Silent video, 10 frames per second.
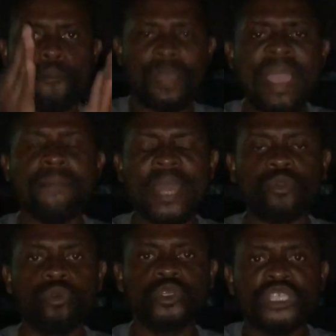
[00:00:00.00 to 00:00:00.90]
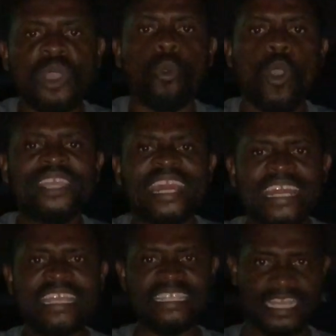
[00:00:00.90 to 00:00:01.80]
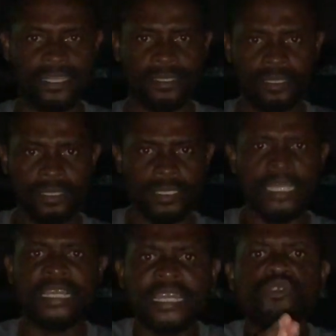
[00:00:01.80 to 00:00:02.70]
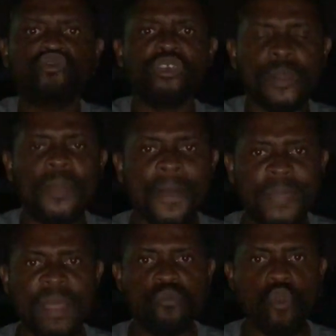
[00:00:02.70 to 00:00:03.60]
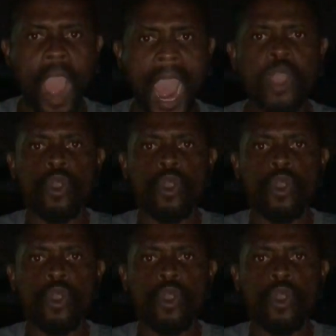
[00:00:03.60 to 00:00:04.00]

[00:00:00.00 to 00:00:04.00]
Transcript: Bemano near warrior name. No sooner papa moa,